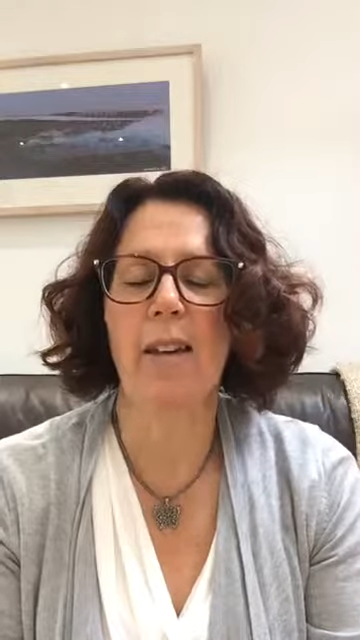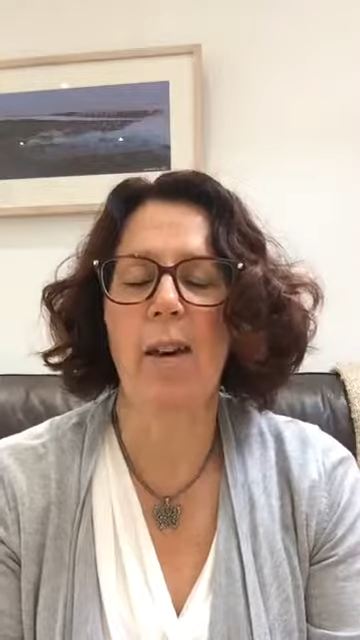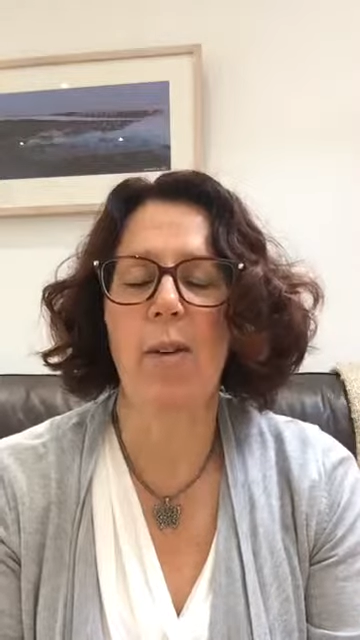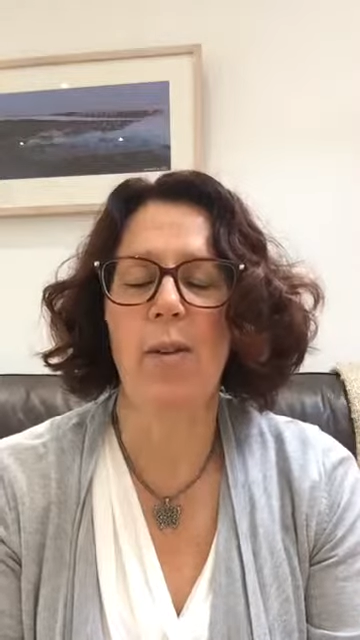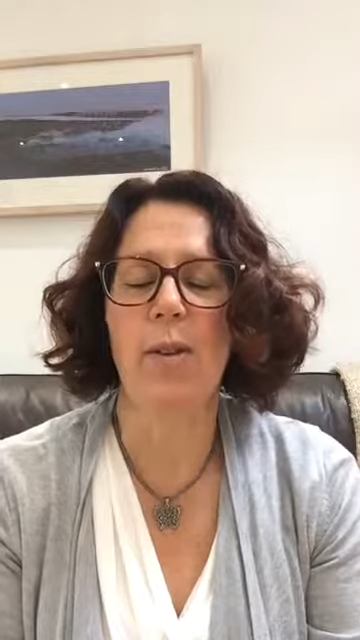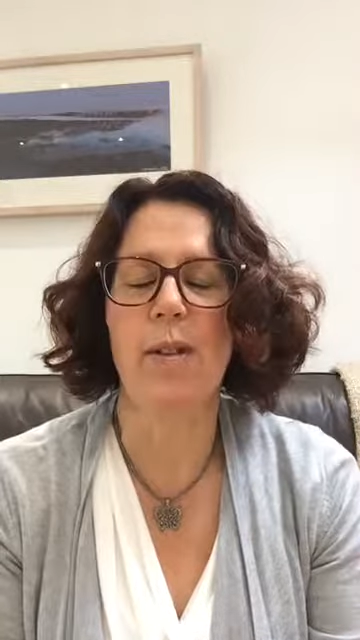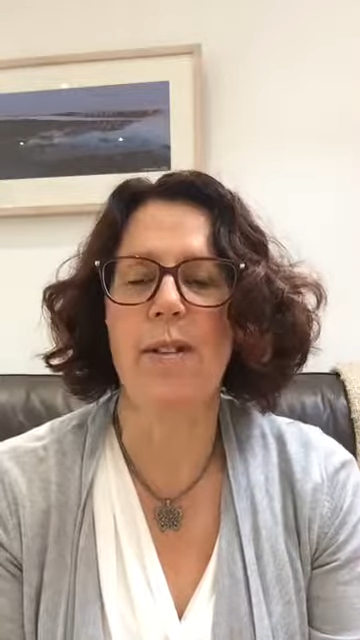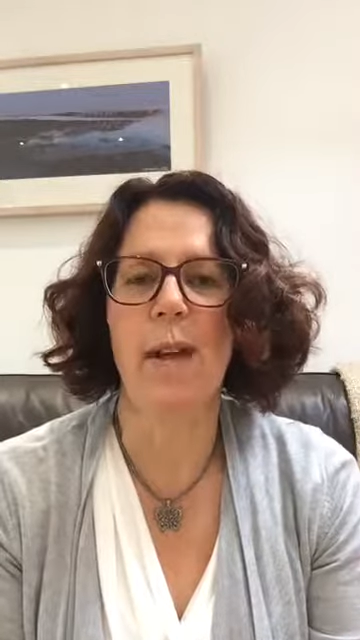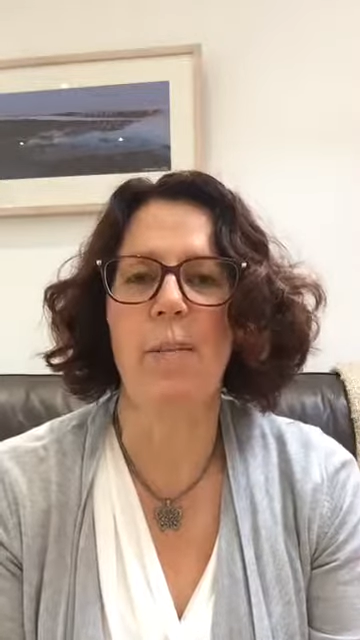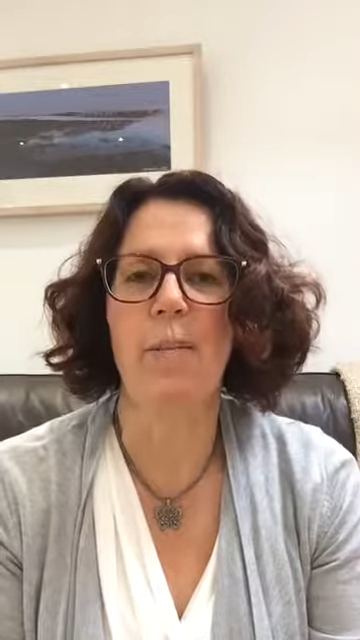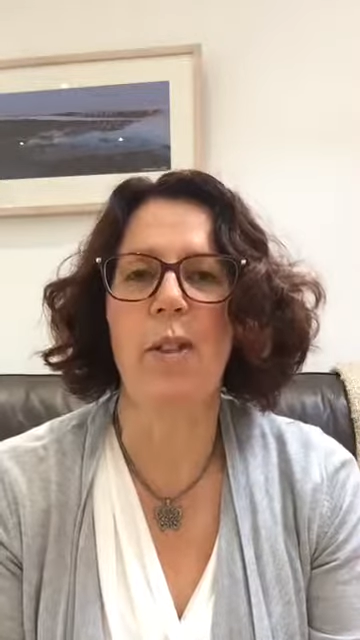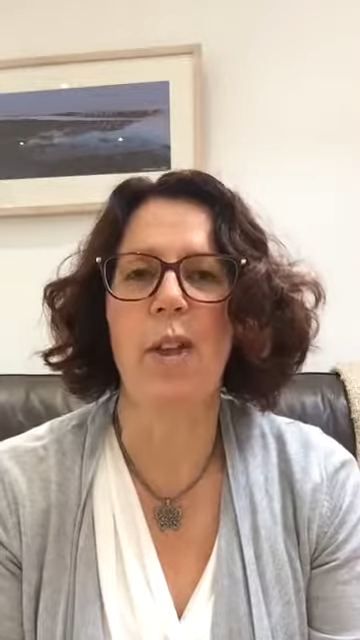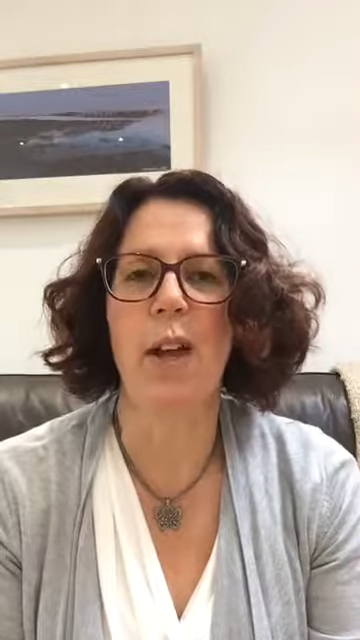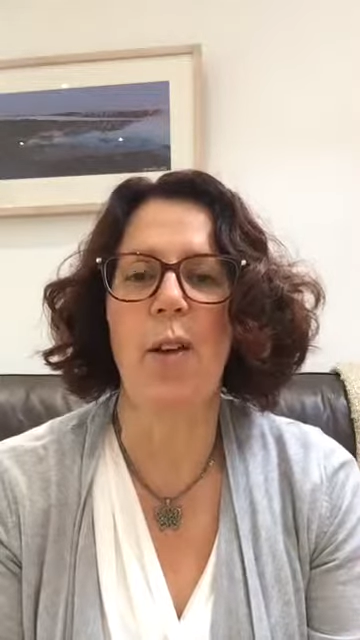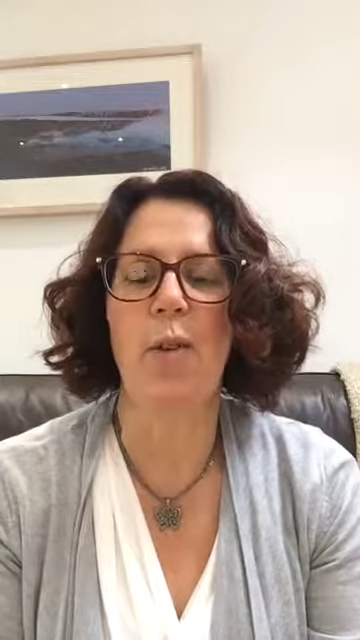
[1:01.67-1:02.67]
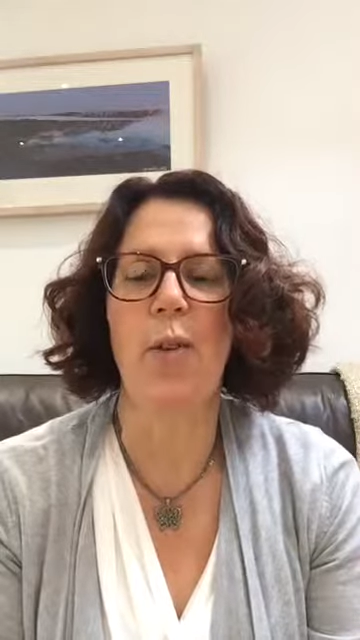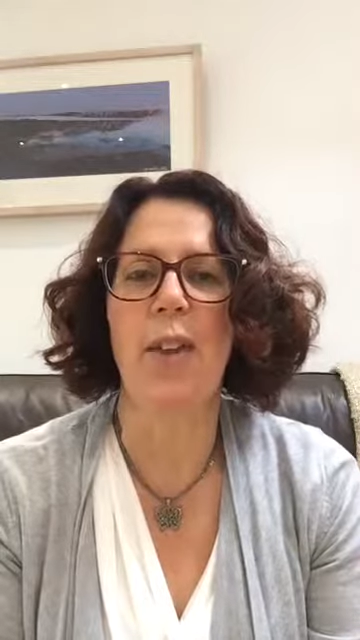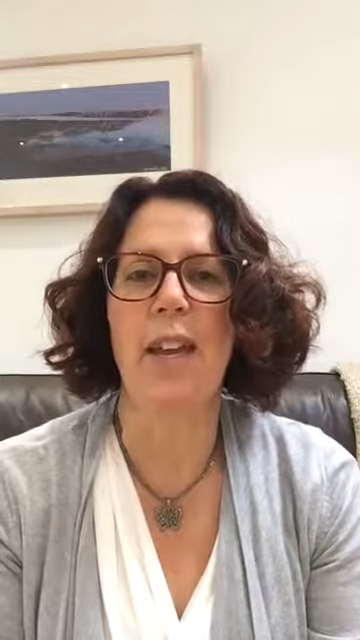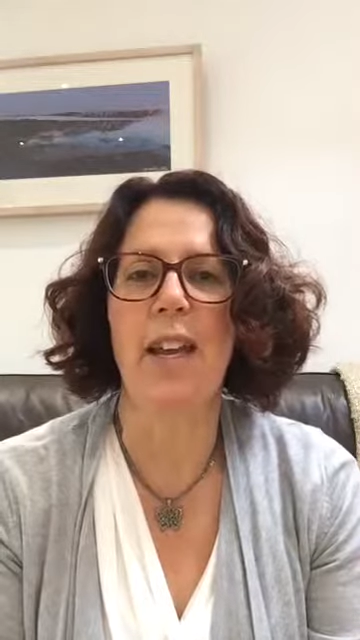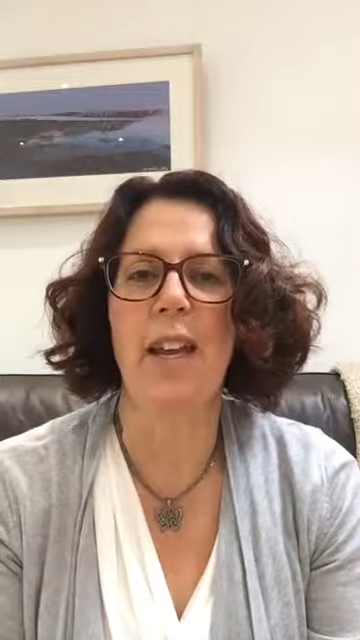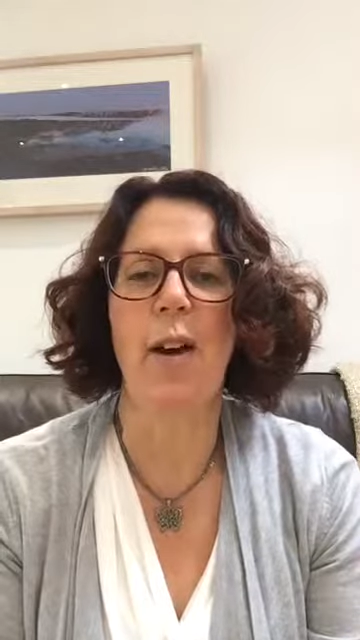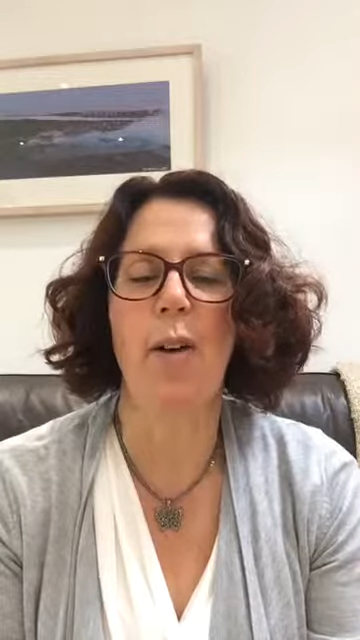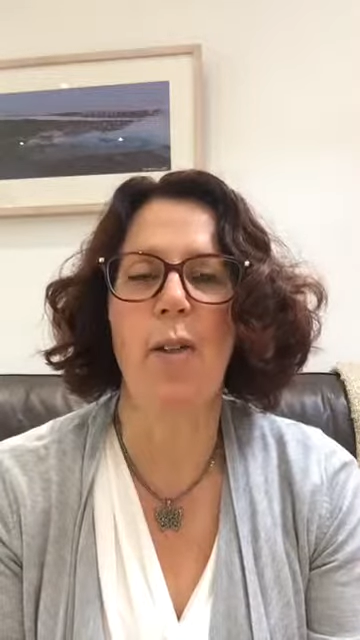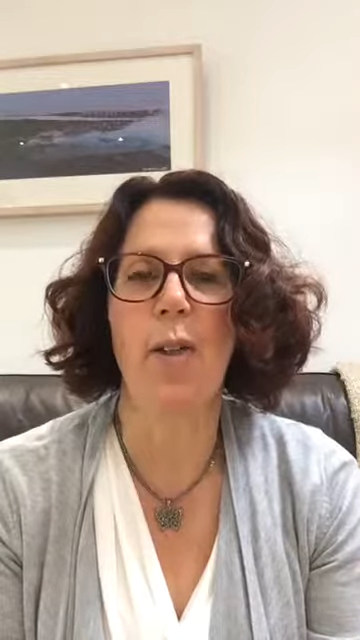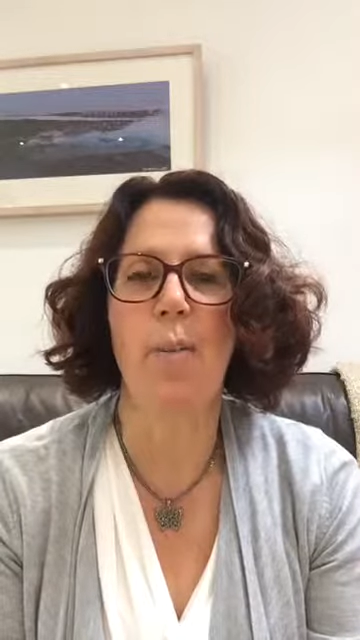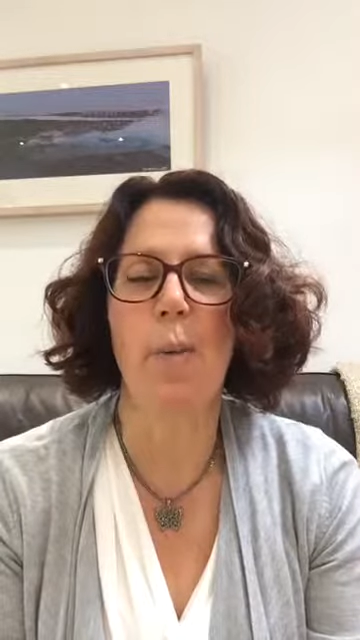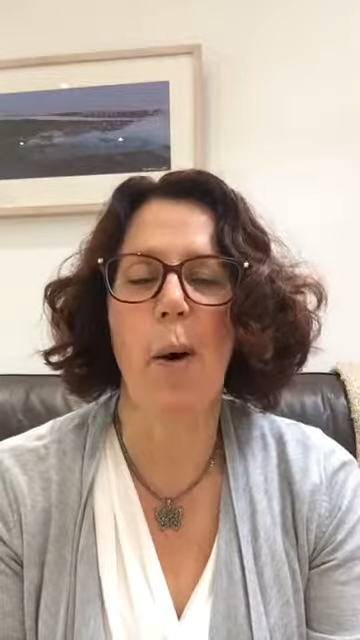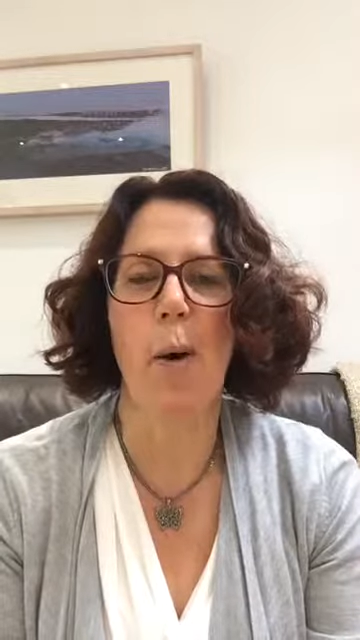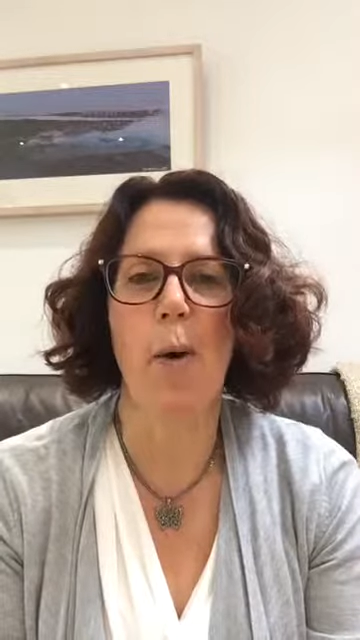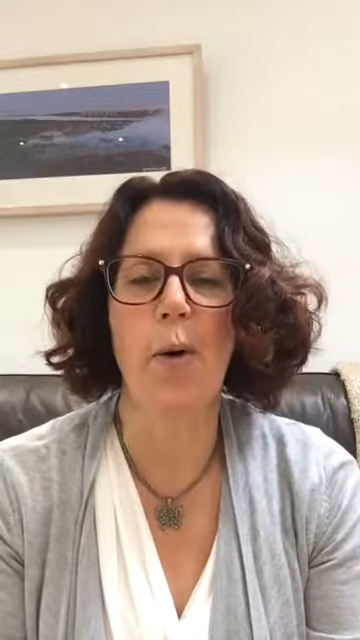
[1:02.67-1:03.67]
on something on the
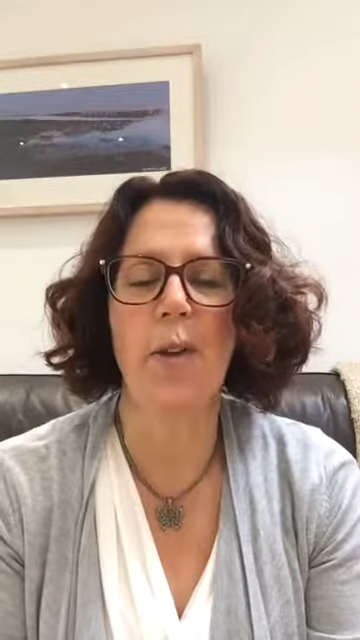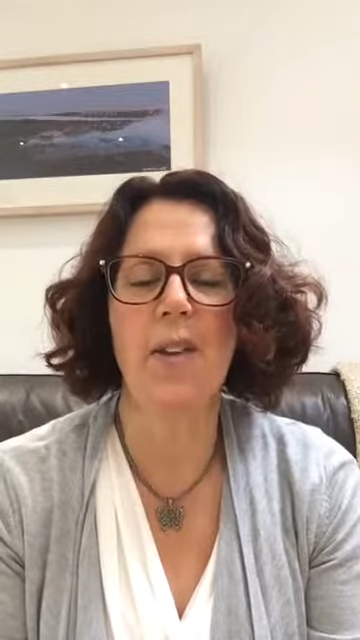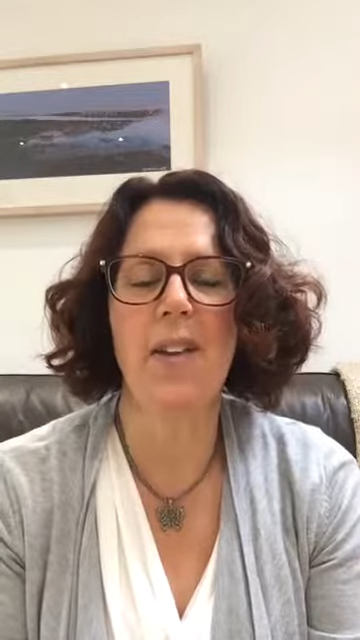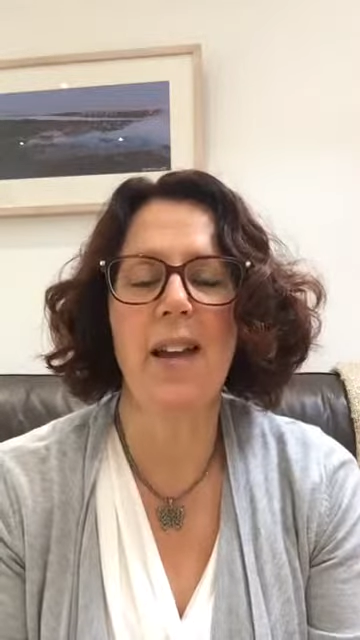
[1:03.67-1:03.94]
box,